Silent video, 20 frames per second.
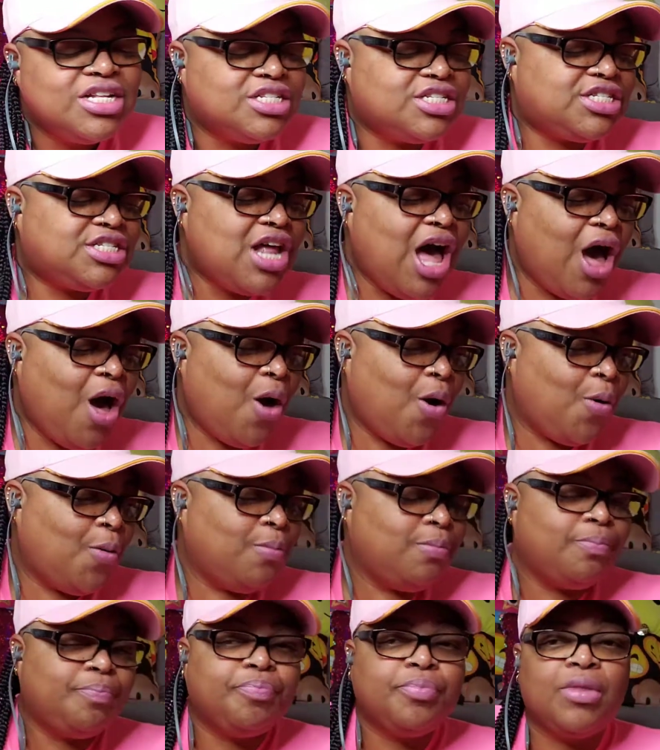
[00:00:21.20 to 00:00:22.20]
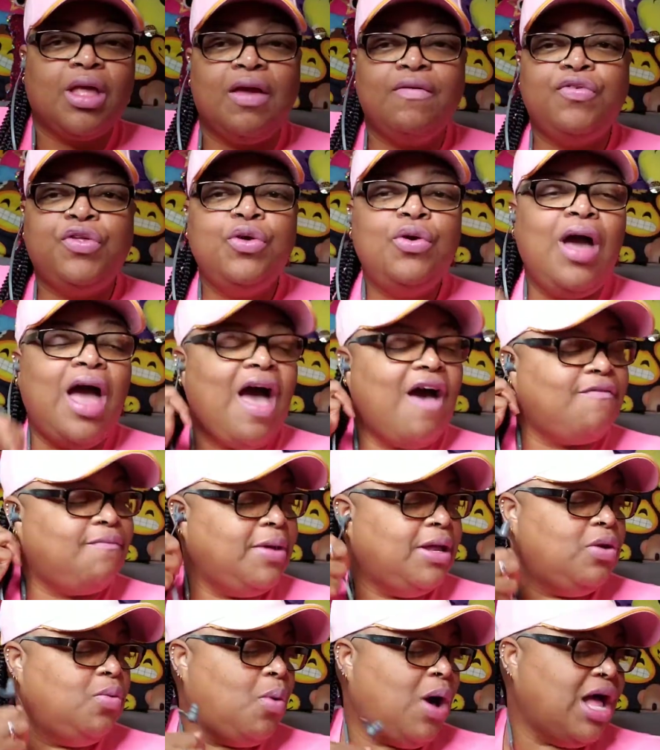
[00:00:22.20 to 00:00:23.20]
So, if you have
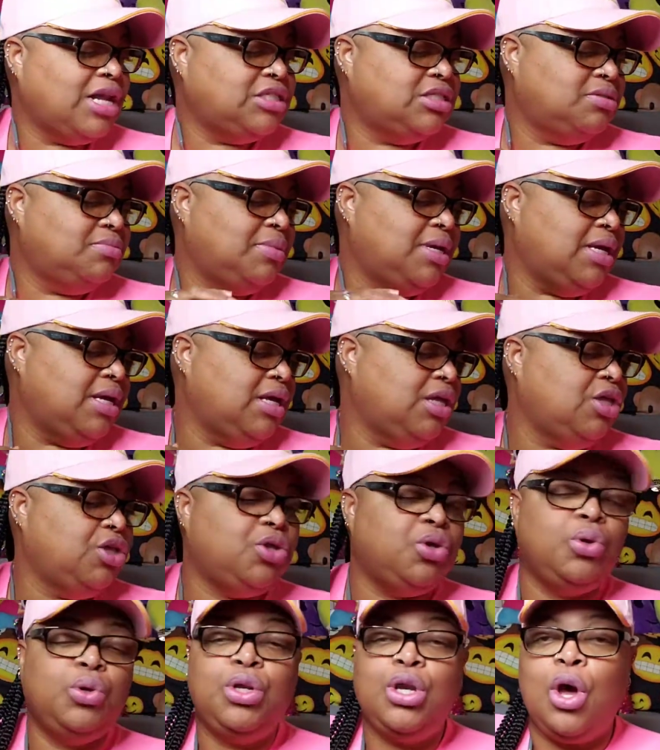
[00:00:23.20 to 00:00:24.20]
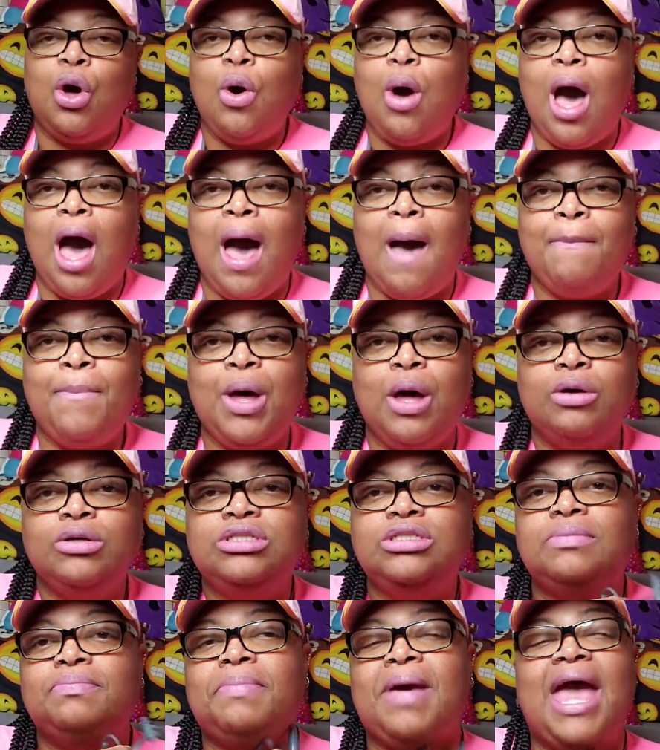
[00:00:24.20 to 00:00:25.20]
been watching me, you know I
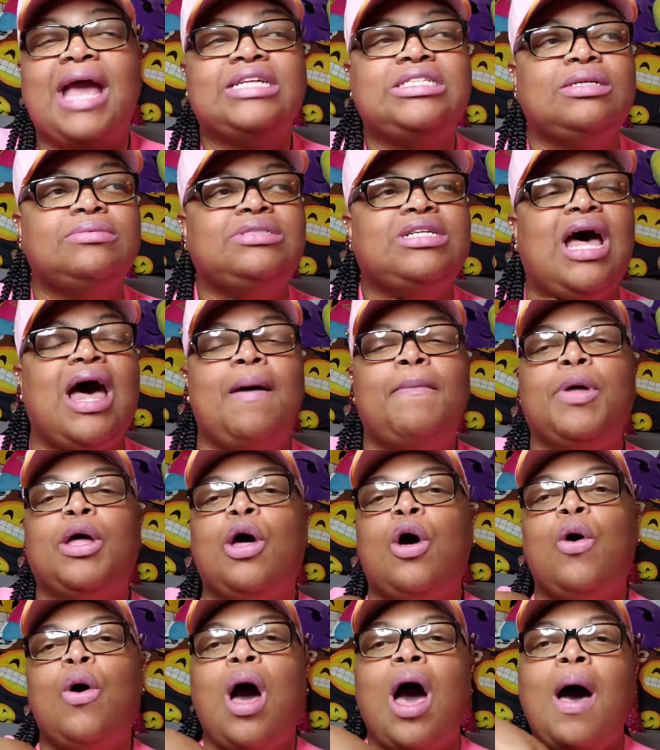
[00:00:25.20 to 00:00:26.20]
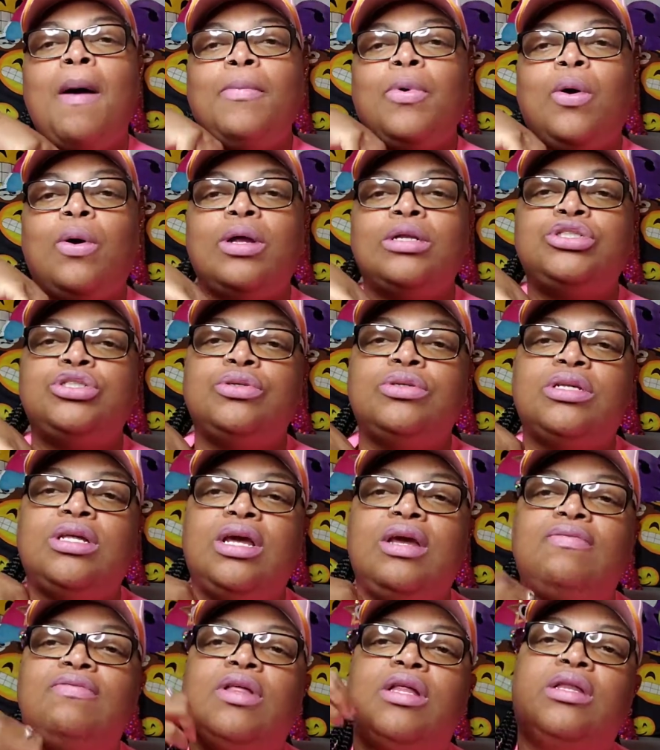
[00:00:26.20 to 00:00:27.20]
posted back some time ago. I'm going to
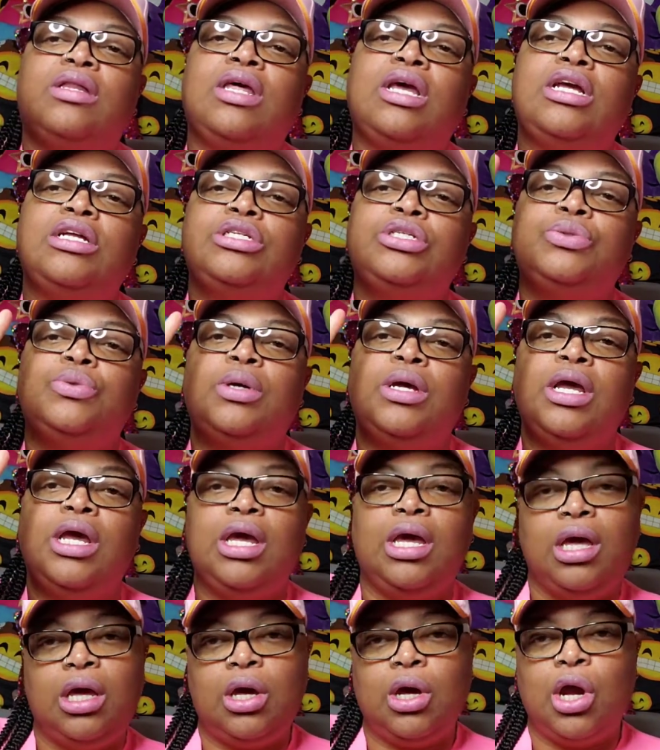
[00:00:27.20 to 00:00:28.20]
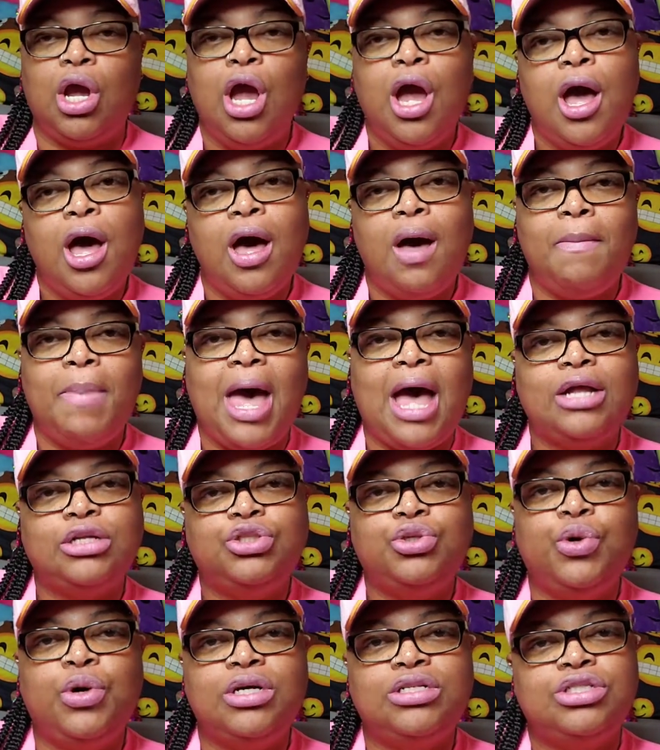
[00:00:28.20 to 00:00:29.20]
leave the link to it here
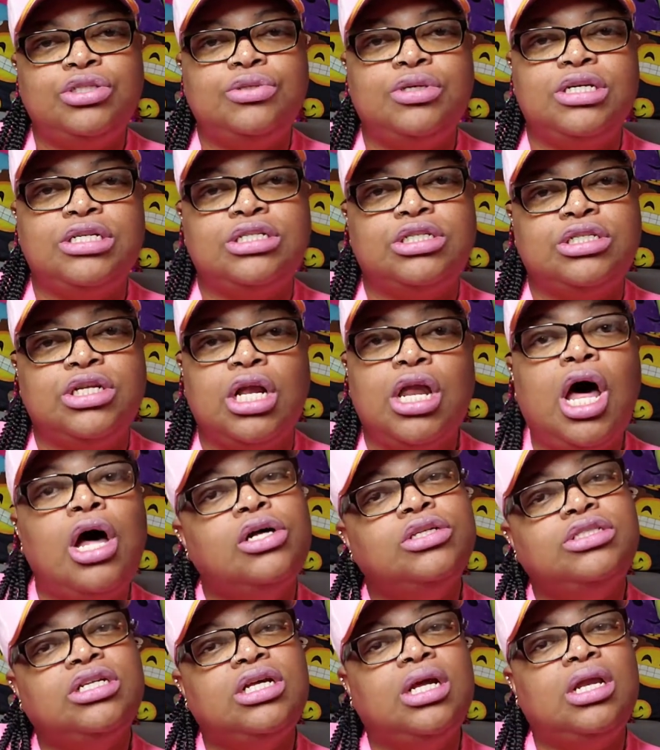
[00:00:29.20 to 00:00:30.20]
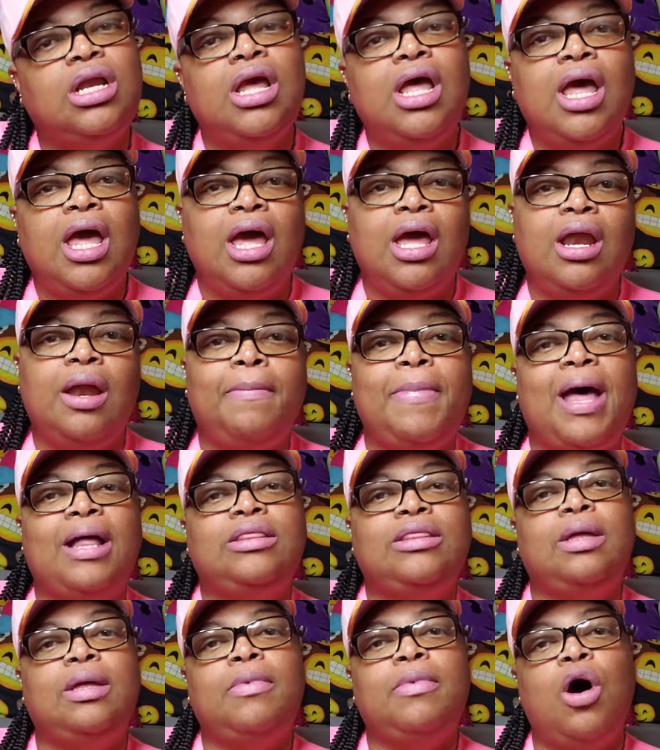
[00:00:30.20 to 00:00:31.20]
about Toys R Us closing and
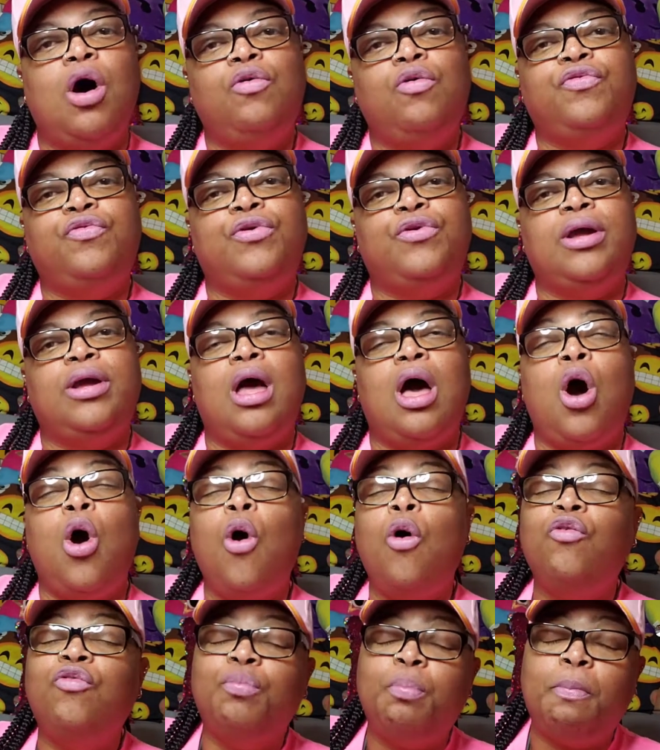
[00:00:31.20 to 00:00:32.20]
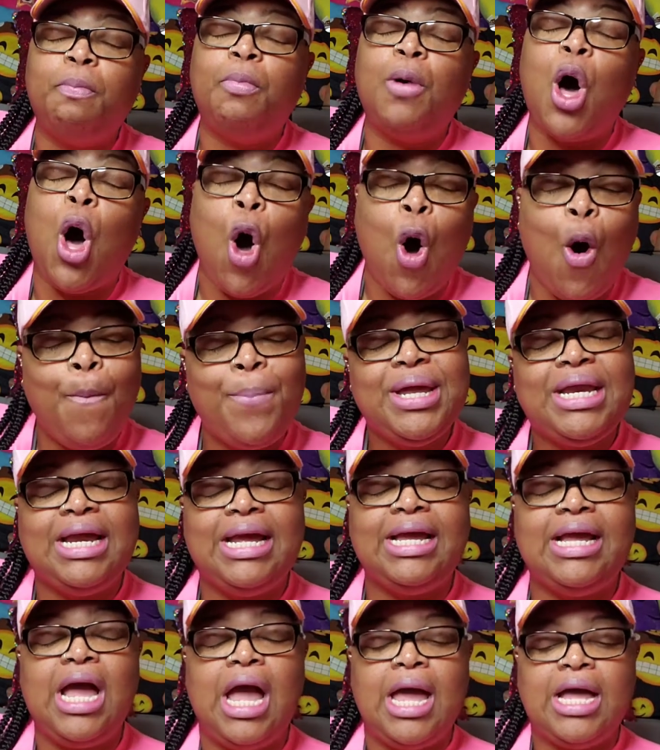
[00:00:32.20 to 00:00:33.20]
about them offering, over,
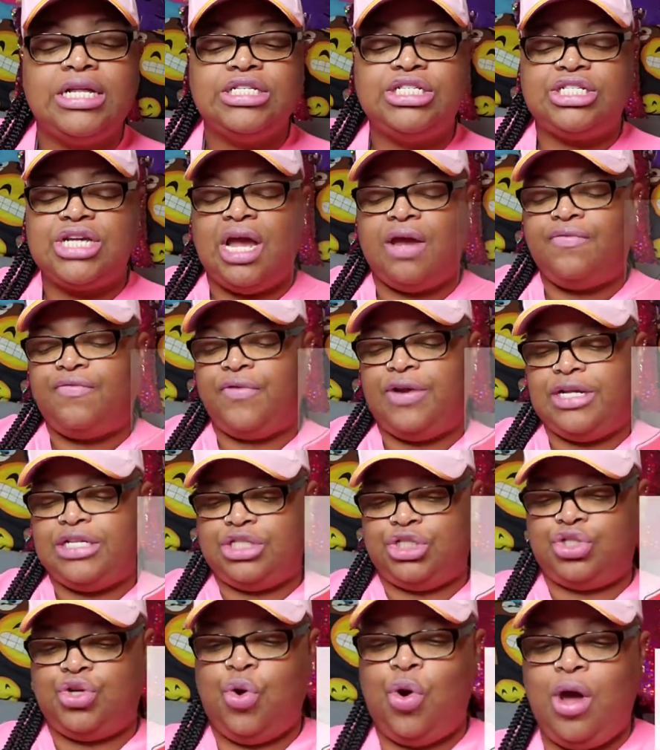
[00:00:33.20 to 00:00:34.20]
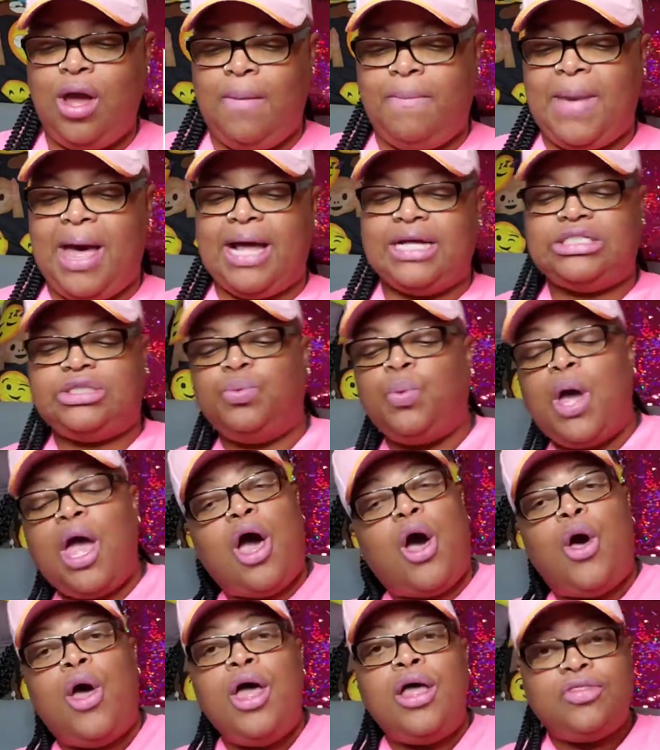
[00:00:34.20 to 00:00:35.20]
opening Geoffrey's Toy Box.
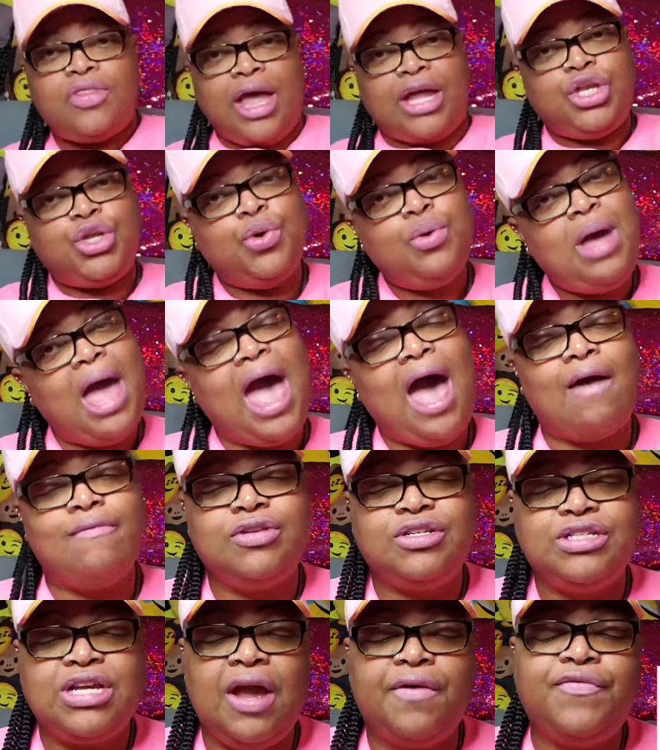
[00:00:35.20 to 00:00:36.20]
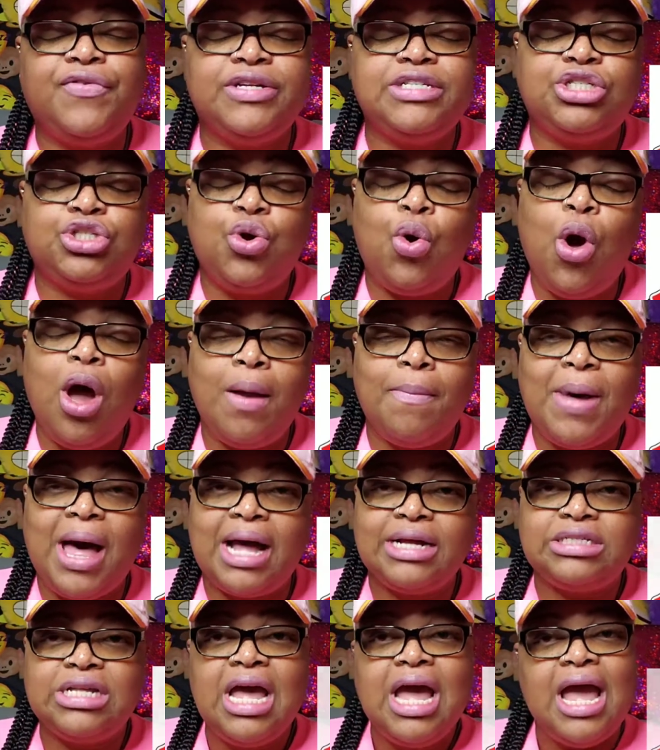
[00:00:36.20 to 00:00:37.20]
Well, they do have Geoffrey's Toy
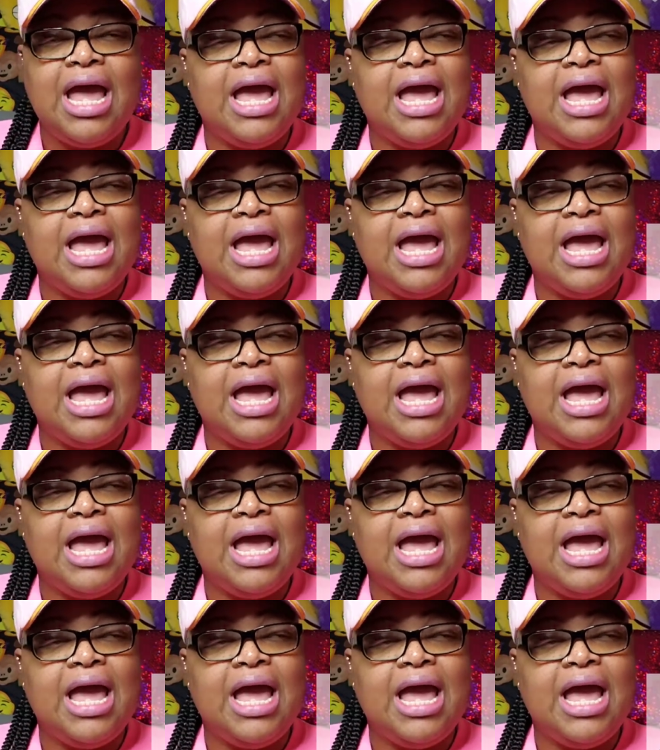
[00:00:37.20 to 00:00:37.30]
Box.